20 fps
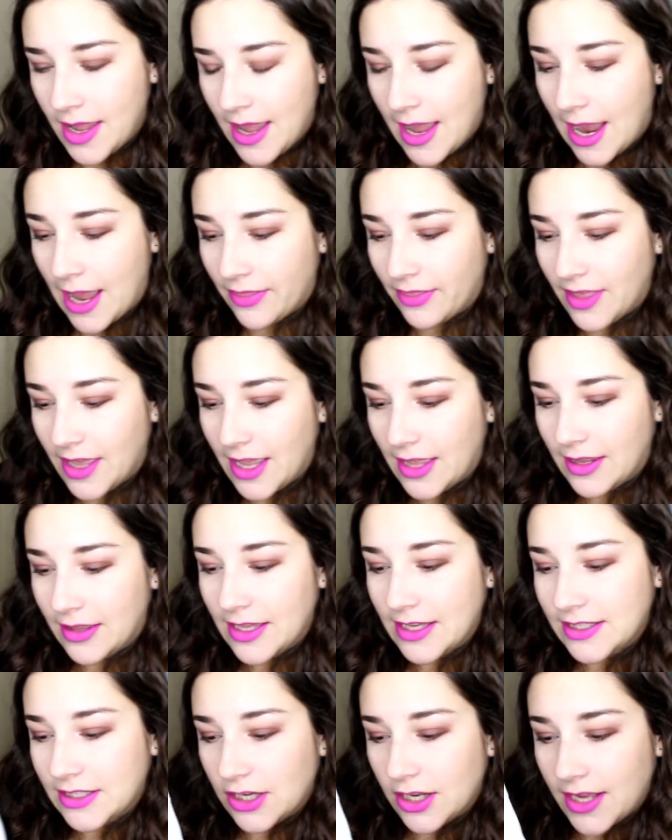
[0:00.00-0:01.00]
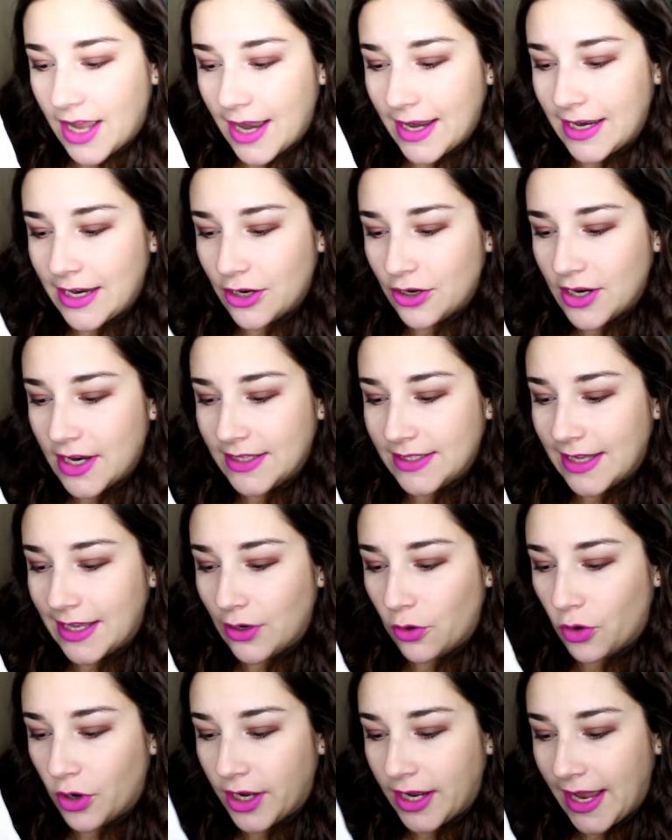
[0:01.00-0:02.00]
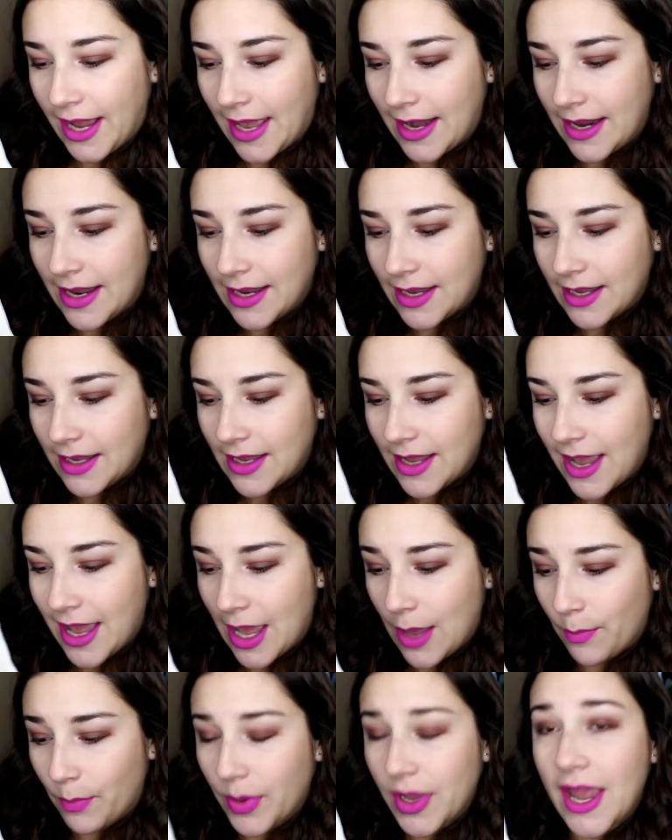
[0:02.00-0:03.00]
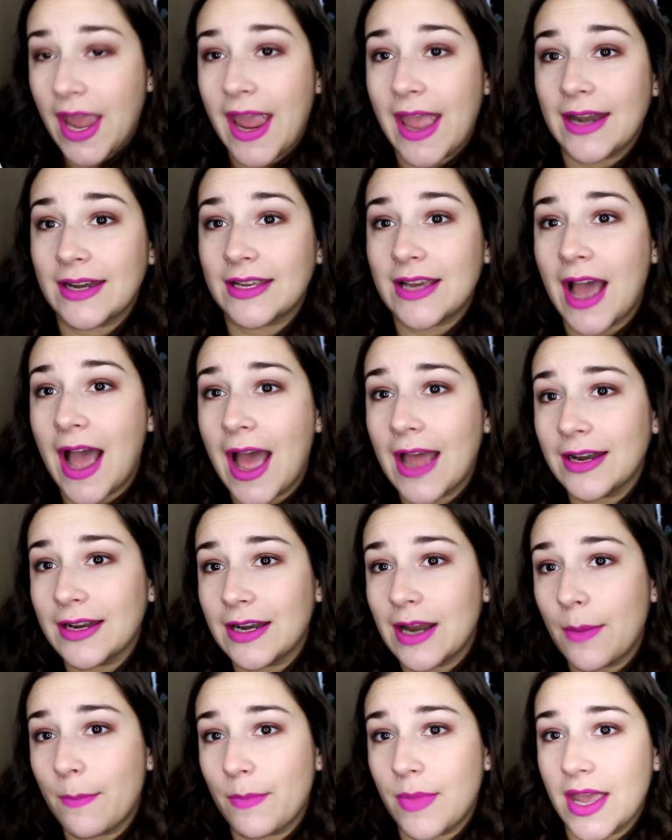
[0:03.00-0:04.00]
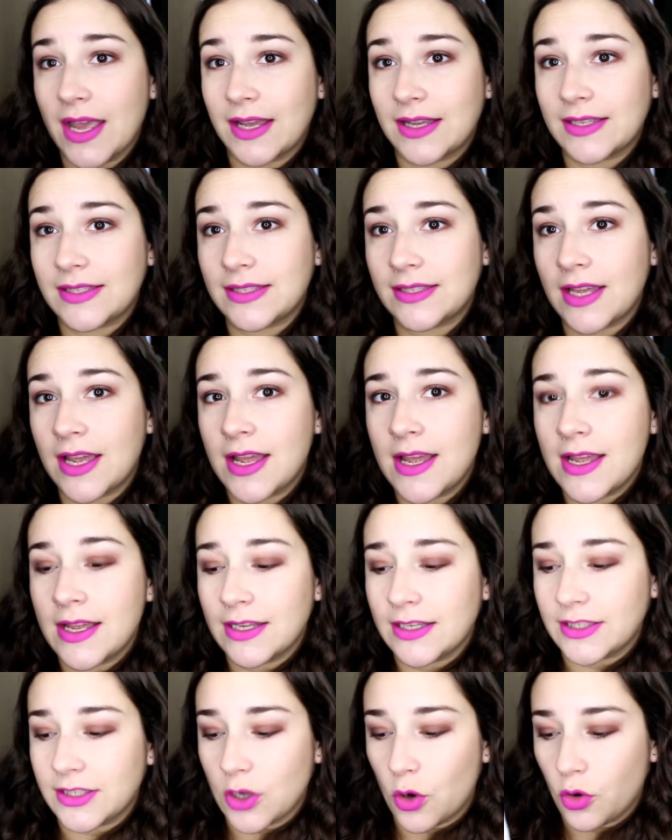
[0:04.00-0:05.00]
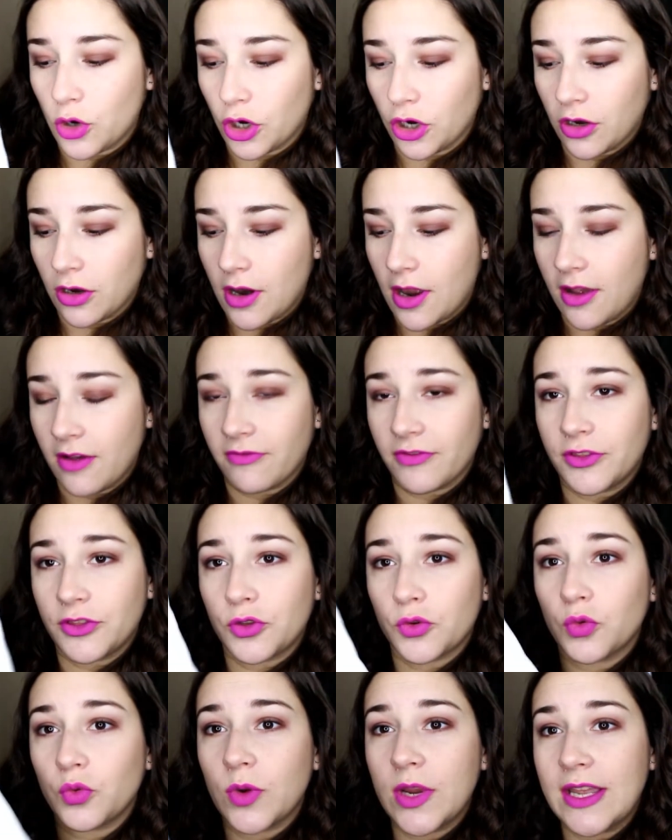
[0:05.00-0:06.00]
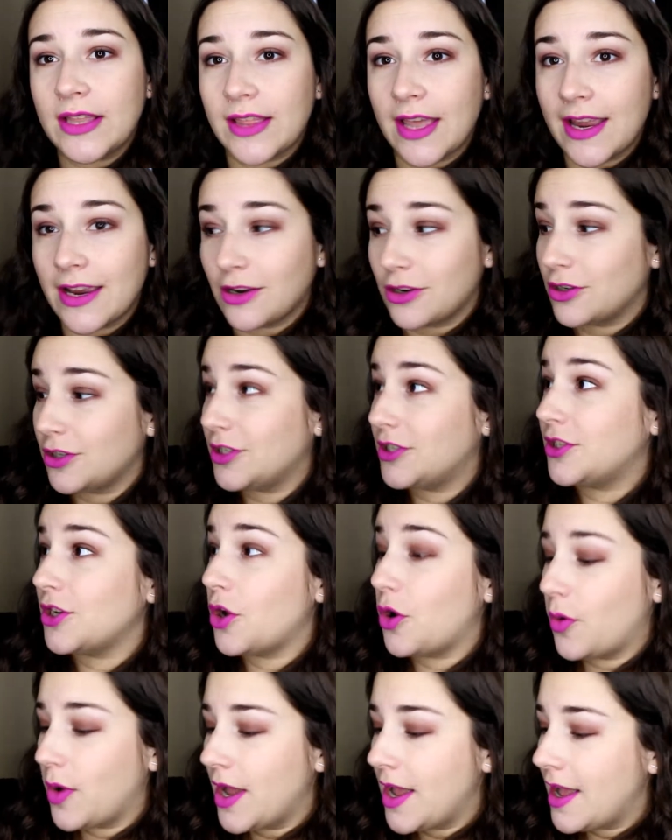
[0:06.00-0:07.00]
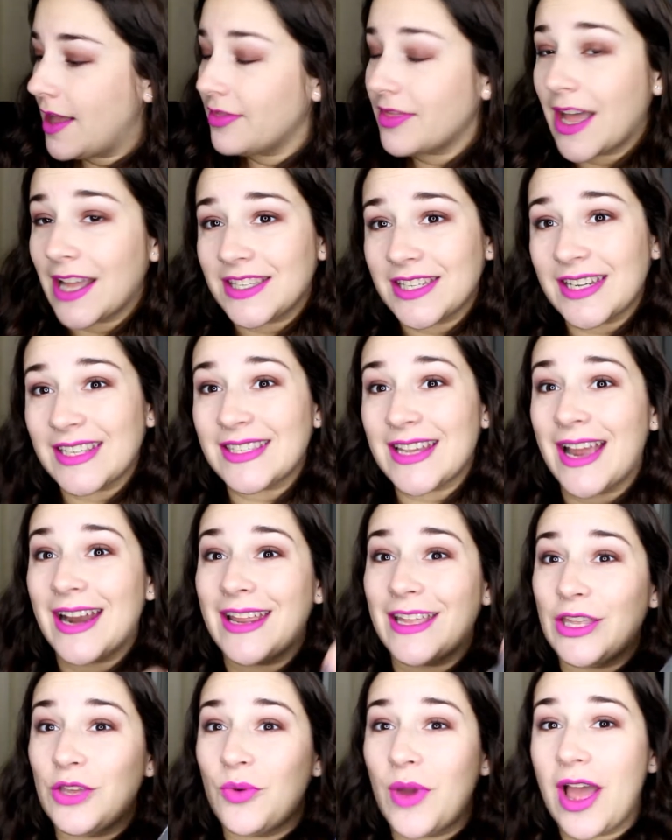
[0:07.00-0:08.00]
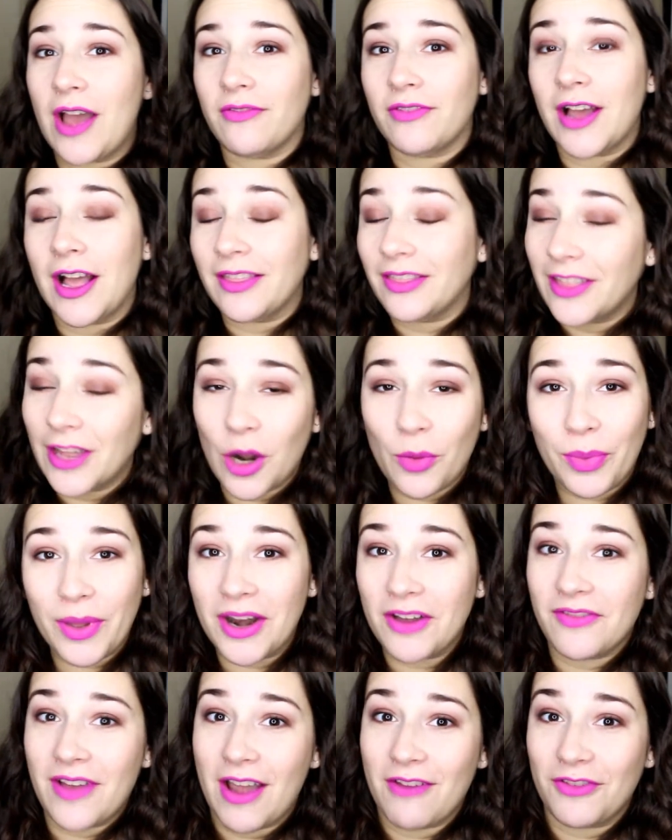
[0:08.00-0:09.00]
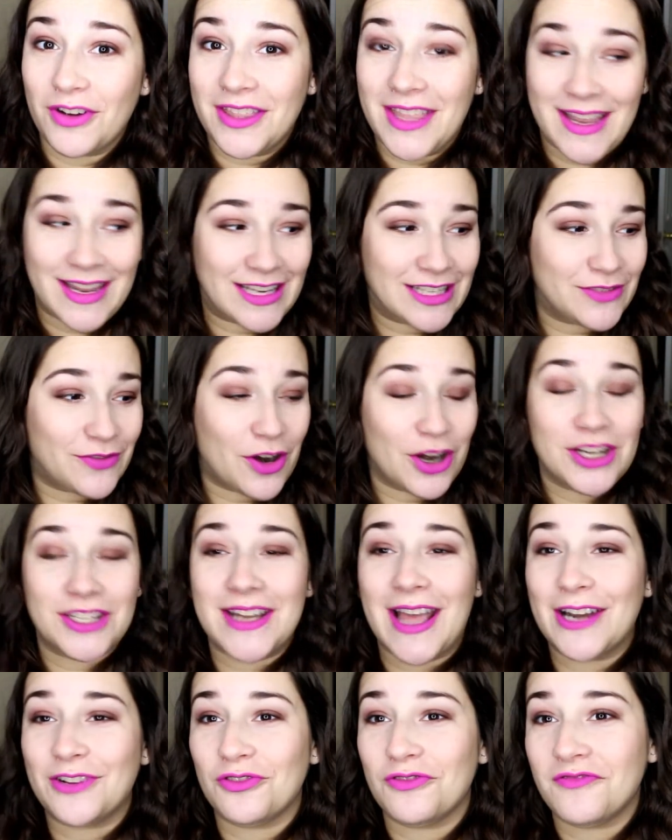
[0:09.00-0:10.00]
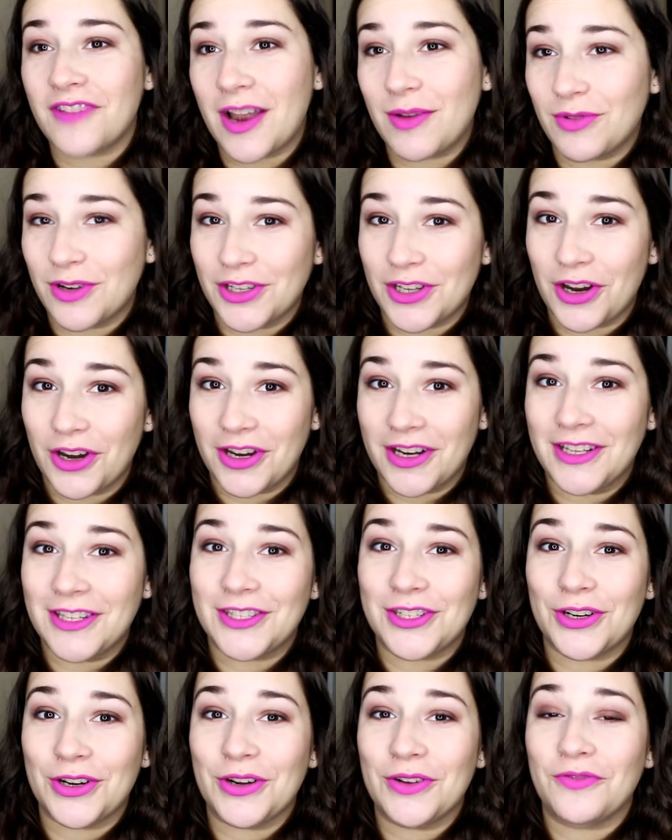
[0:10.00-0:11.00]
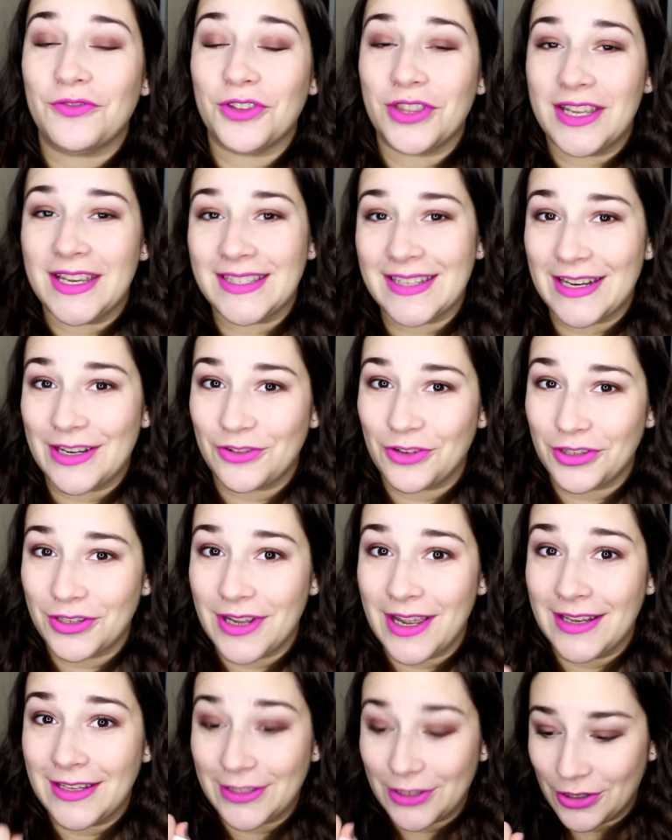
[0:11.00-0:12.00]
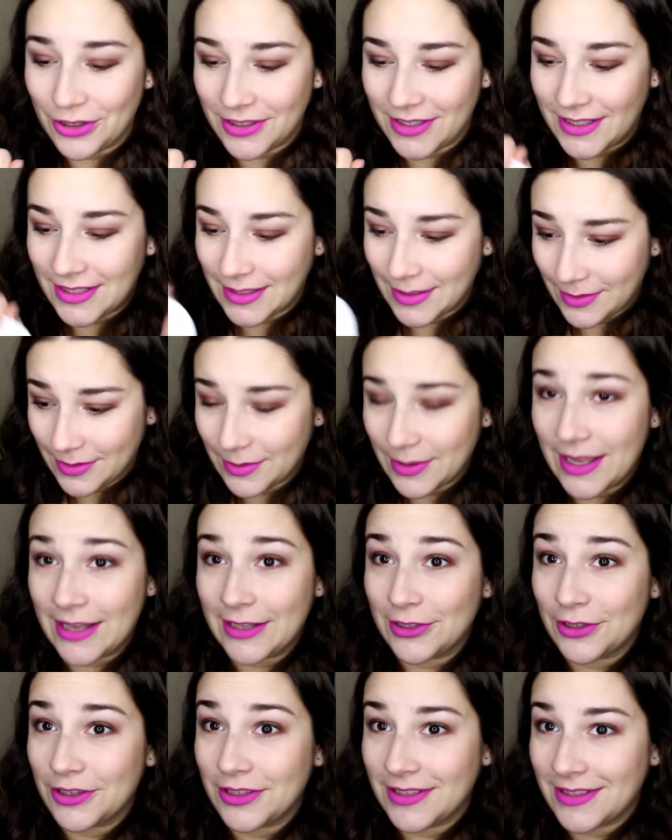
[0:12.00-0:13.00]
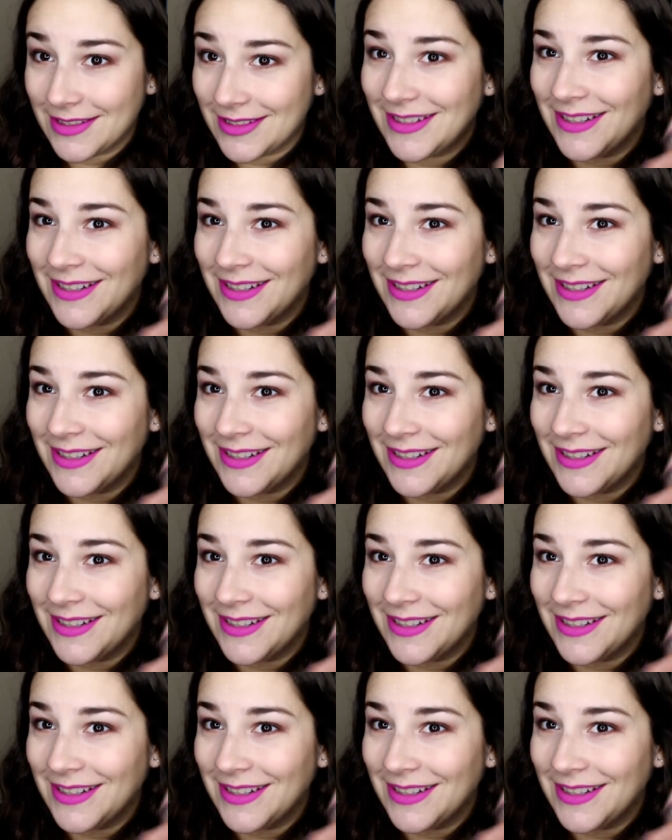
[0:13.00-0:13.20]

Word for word: And then this little guy here is an organic hemp and cotton mix soaker of three layers. So that's exciting. You have a little bit of everything as far as natural fibers are concerned for these inserts. Inserts.